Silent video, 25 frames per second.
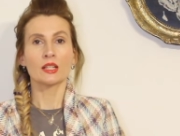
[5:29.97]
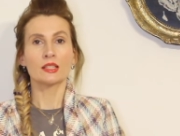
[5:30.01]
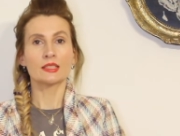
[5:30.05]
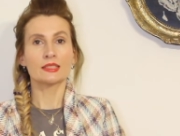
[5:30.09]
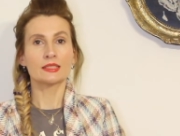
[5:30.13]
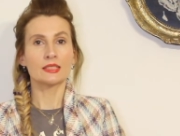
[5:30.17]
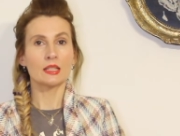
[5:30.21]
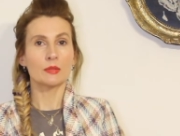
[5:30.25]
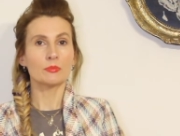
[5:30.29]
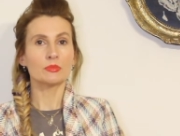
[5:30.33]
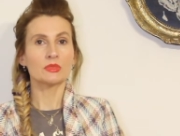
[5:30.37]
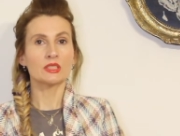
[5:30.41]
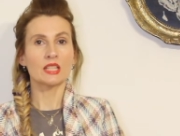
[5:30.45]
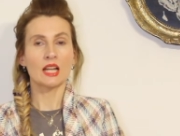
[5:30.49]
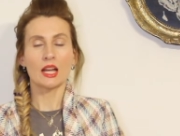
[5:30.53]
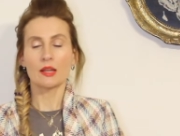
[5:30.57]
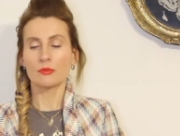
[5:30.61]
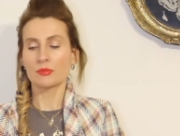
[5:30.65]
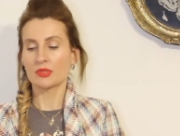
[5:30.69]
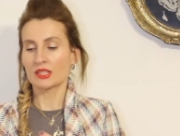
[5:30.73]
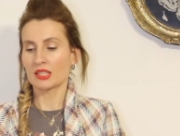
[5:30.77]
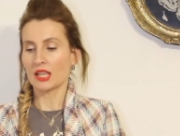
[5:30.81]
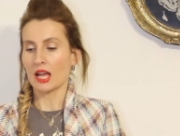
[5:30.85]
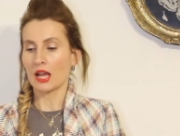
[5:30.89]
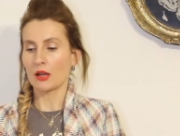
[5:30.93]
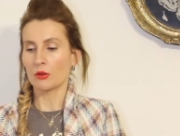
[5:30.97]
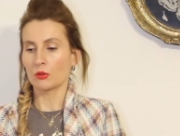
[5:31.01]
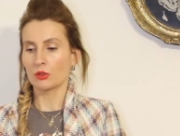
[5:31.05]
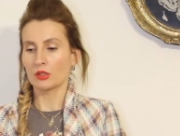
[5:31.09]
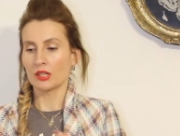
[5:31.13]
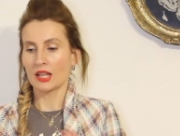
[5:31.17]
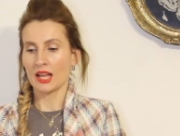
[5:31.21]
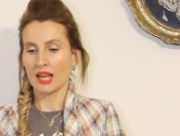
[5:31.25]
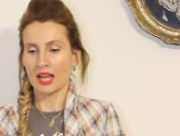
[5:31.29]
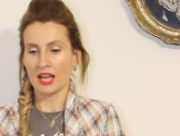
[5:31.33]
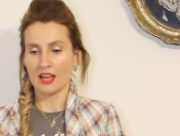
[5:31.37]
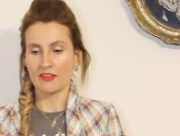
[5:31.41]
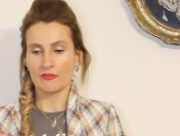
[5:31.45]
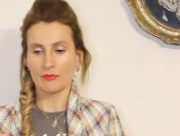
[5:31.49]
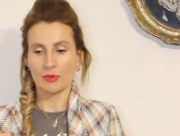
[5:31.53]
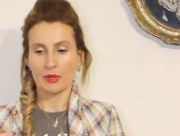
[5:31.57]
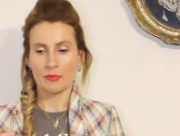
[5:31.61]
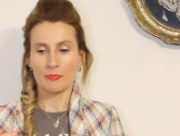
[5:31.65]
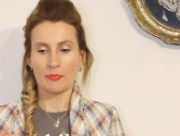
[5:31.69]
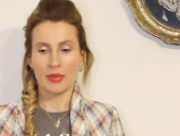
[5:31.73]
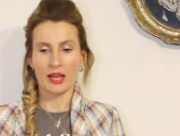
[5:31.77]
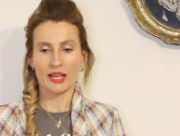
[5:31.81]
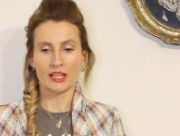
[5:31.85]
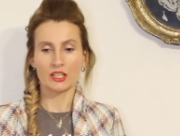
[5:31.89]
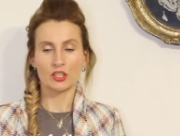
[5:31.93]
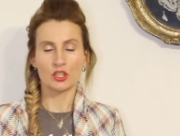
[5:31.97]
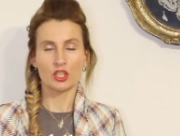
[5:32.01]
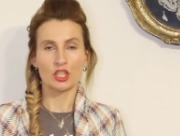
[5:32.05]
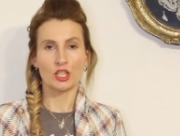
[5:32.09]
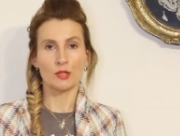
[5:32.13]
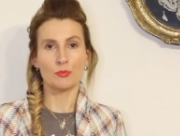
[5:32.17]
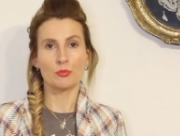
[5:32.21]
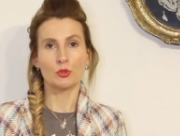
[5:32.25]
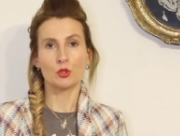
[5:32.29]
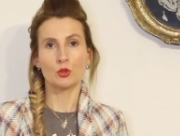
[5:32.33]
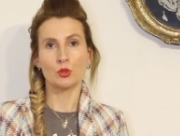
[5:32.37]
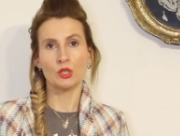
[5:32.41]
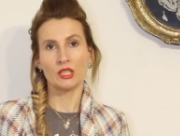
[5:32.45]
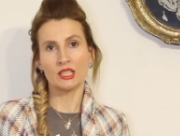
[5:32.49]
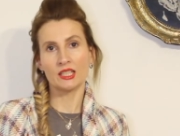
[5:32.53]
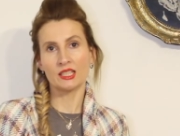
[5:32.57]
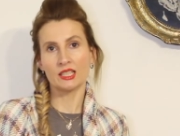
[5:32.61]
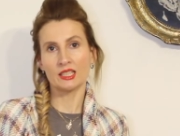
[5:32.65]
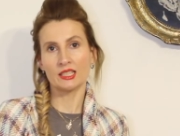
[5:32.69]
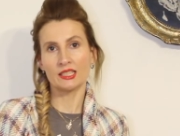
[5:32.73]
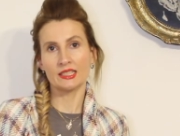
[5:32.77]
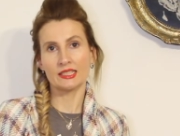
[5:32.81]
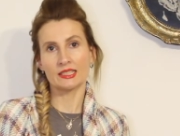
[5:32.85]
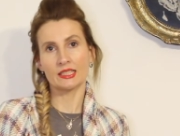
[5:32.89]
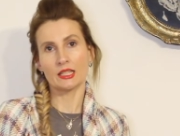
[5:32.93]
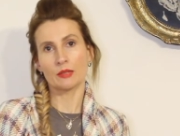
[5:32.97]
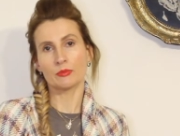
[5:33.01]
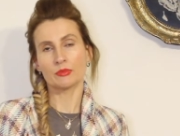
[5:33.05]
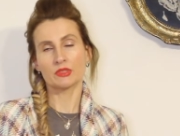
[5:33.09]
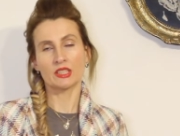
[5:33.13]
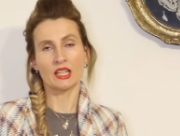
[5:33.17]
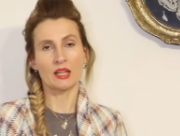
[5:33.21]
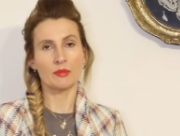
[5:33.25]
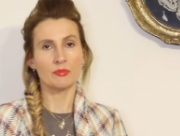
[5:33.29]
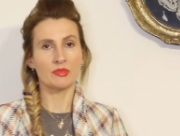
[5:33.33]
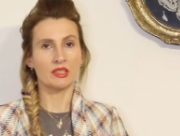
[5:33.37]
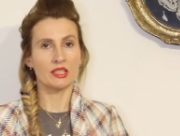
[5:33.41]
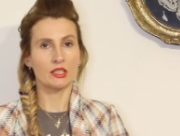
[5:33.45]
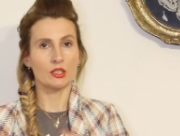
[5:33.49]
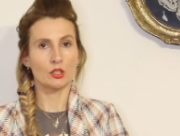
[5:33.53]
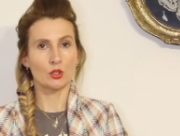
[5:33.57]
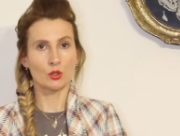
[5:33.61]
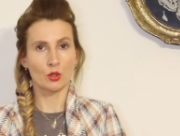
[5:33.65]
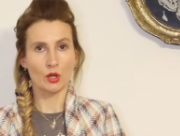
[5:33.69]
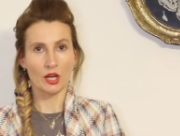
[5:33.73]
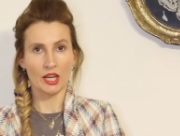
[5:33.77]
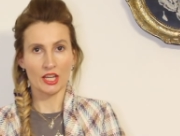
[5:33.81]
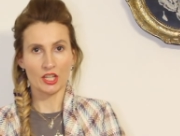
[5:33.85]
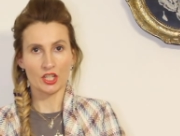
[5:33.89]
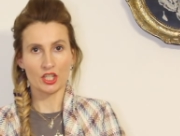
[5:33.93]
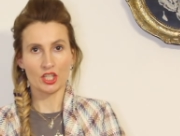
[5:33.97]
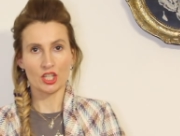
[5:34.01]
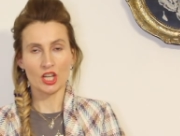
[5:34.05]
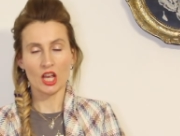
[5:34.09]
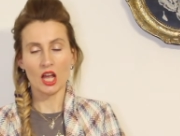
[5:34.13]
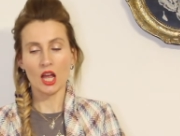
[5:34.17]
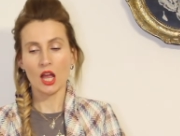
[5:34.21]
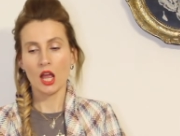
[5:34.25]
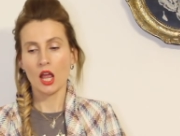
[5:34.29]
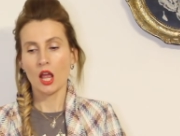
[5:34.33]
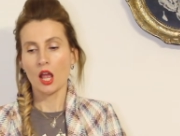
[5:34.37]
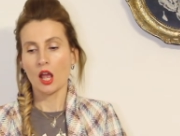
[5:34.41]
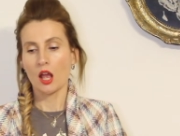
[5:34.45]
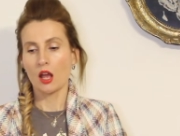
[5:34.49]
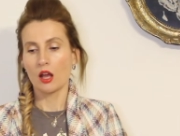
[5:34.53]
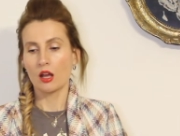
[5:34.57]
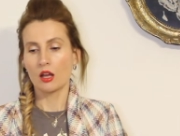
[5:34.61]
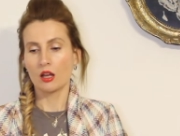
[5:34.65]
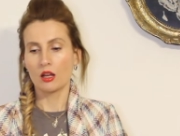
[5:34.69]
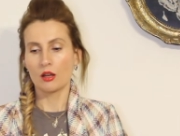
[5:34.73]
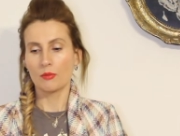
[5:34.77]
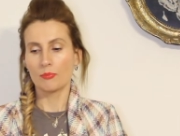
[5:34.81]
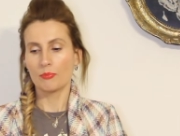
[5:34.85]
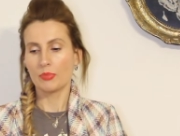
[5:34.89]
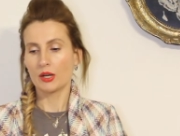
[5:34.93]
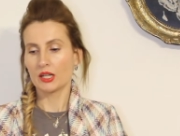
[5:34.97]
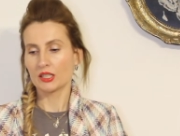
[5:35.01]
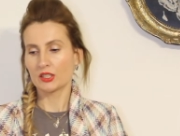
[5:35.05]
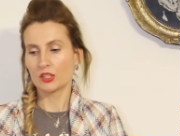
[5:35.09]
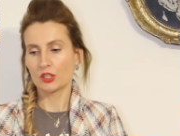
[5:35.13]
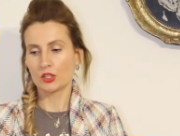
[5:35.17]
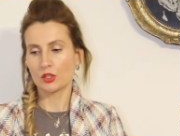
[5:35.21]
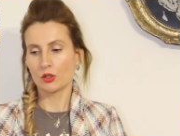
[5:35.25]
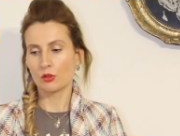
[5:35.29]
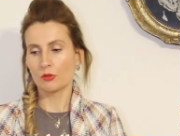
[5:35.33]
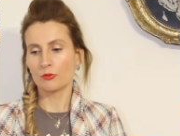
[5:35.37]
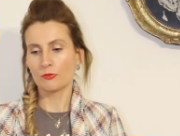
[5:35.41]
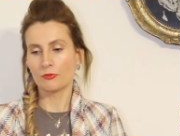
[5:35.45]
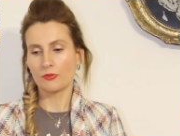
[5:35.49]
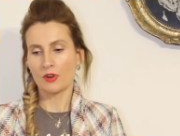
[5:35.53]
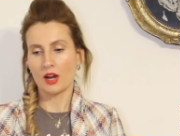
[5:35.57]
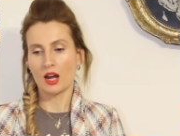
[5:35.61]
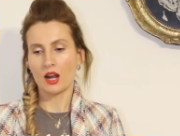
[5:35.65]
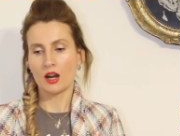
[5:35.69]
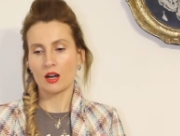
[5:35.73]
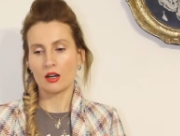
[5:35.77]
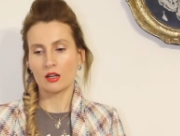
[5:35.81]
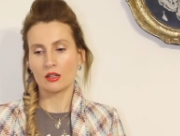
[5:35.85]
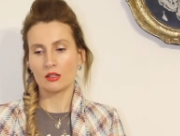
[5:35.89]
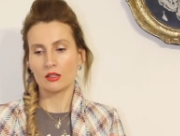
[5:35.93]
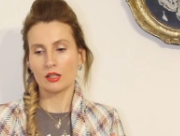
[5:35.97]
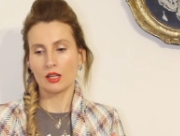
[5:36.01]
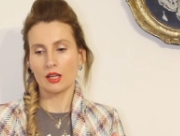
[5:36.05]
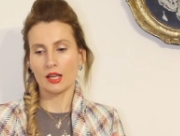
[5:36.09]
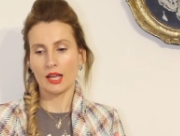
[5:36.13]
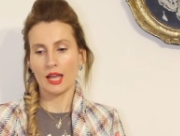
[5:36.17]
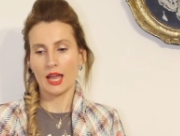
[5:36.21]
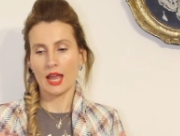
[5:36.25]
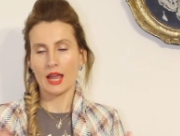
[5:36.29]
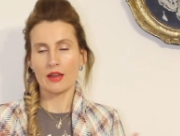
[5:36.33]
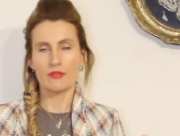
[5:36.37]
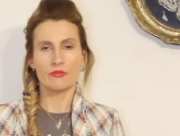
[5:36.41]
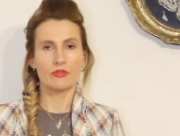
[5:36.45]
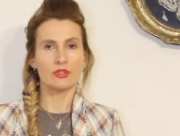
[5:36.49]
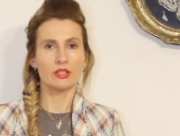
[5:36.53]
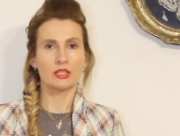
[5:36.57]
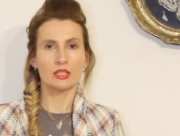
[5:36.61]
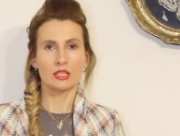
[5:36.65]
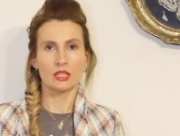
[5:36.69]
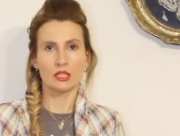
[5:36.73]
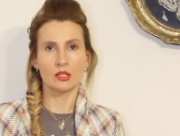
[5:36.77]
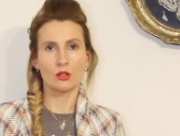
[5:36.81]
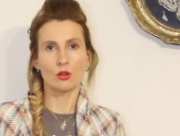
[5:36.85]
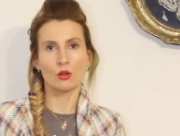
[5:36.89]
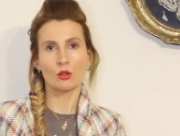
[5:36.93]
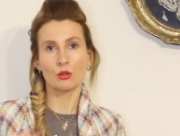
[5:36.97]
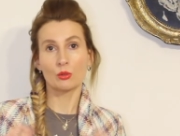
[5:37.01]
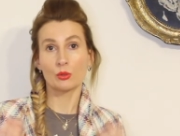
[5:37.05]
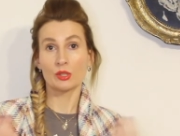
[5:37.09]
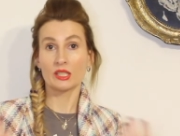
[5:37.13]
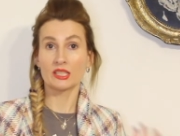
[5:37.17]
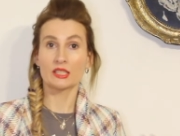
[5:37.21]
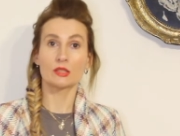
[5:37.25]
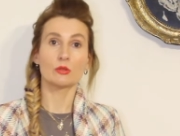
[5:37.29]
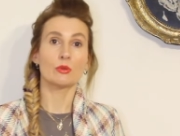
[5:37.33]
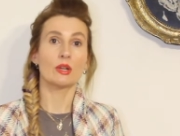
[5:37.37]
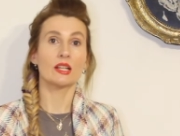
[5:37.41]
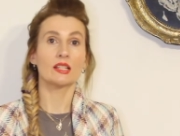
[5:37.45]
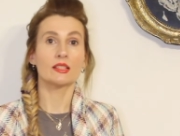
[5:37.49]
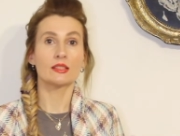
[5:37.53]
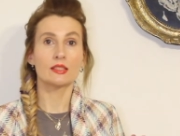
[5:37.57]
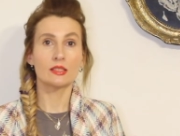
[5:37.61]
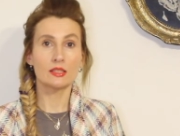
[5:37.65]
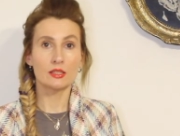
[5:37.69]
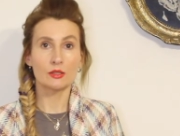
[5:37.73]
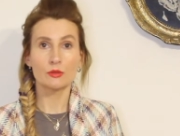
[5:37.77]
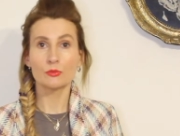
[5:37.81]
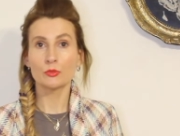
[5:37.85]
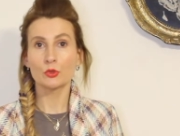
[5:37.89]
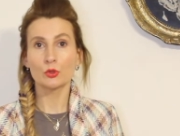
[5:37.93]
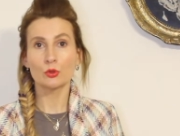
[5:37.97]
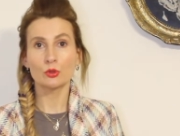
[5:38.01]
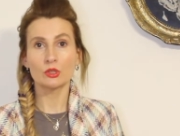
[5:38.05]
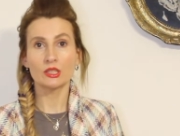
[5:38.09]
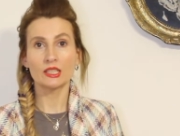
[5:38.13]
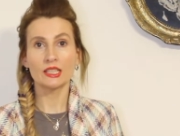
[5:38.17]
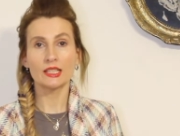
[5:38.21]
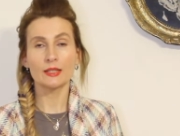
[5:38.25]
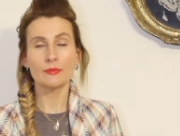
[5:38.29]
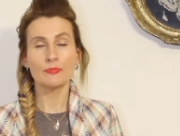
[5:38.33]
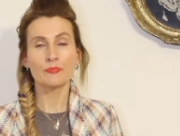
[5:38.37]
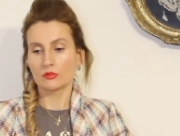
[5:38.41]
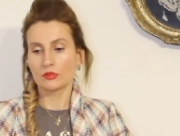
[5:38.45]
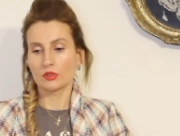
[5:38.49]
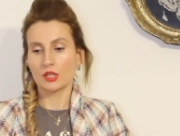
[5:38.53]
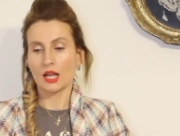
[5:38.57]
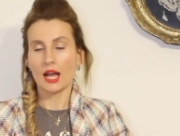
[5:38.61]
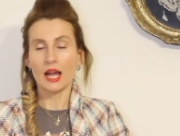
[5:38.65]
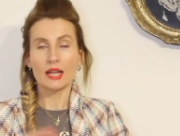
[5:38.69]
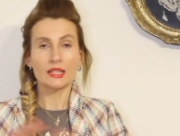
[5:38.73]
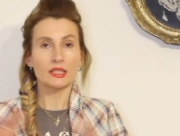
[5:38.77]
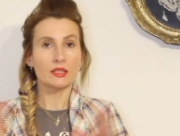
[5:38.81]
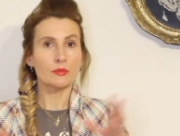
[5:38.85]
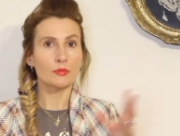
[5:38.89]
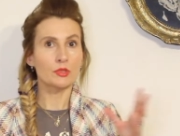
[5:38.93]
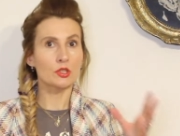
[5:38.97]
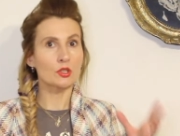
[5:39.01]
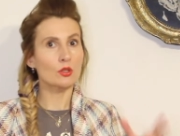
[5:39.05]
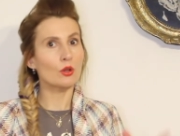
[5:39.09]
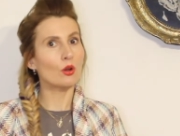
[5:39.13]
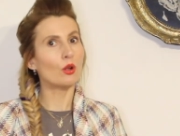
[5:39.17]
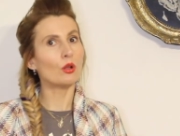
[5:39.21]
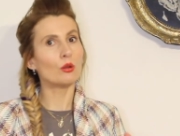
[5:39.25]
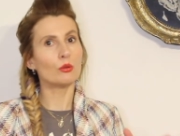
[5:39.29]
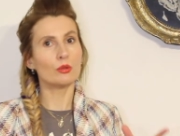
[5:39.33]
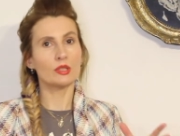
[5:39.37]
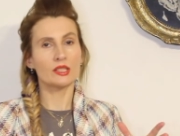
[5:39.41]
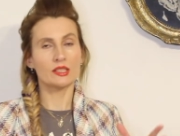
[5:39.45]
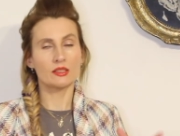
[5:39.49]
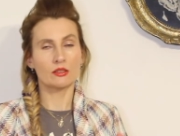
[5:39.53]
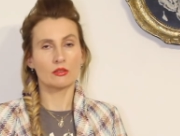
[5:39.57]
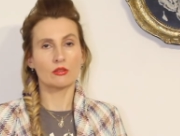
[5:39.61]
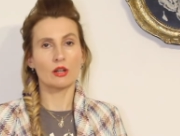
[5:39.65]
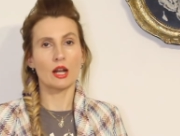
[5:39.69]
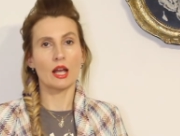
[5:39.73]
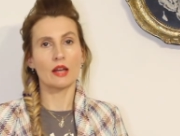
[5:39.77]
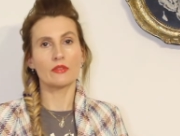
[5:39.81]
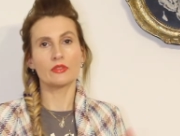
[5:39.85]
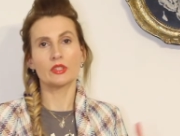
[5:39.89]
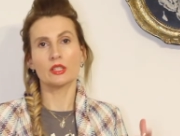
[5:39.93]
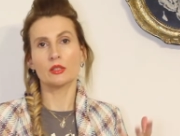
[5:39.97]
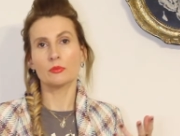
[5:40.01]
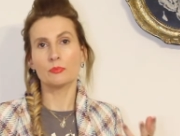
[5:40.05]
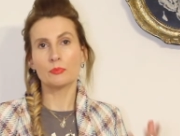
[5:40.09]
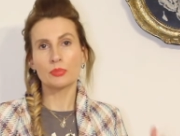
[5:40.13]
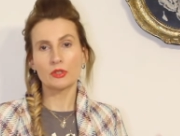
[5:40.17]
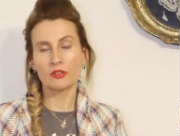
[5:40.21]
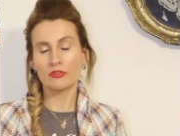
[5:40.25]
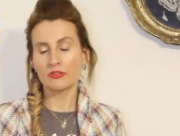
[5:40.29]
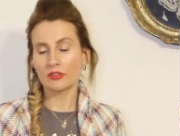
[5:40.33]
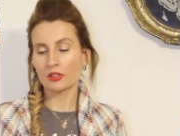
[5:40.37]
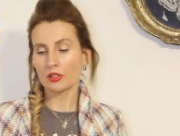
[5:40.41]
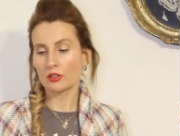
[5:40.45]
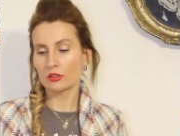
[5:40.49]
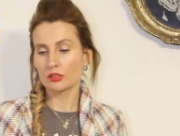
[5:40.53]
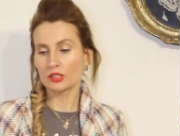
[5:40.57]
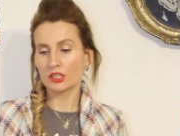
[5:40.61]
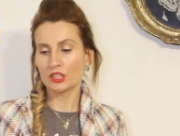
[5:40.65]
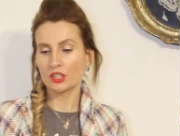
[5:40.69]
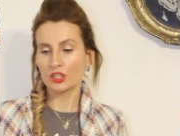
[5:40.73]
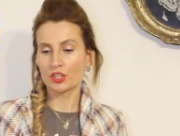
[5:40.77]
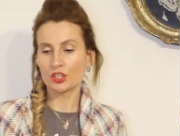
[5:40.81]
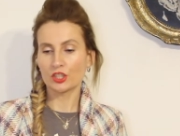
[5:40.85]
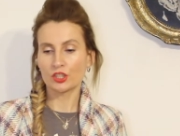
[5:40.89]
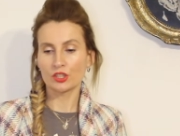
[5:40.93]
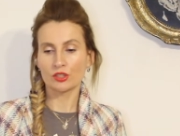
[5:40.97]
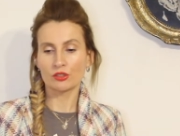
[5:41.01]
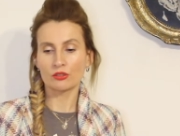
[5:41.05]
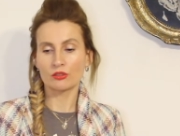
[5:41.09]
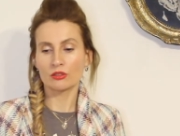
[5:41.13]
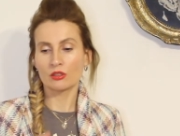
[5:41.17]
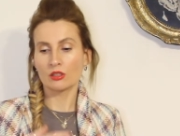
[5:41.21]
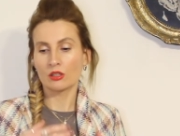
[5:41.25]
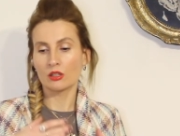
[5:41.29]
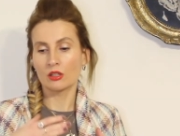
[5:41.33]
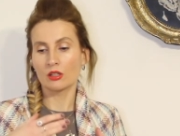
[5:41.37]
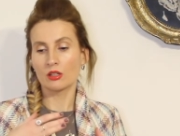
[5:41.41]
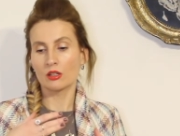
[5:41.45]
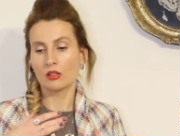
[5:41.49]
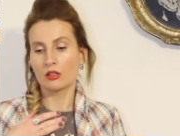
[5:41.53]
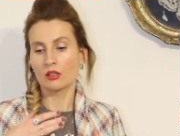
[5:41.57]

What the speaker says: Sometimes I will have my package shipped to Italy, sometimes in Croatia, but so far everything always went smoothly. Items always arrived in perfect condition,